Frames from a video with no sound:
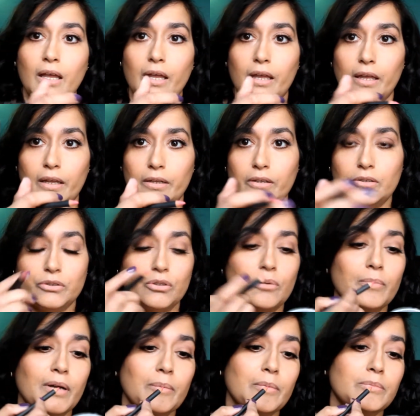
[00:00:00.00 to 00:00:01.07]
And
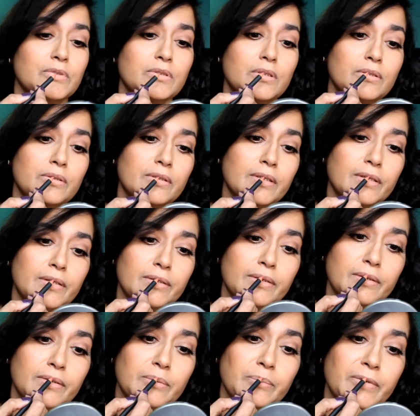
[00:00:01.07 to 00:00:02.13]
don't mind, I'm just going to look down
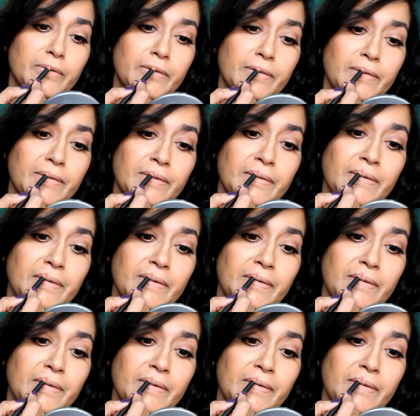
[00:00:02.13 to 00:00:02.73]
into this mirror.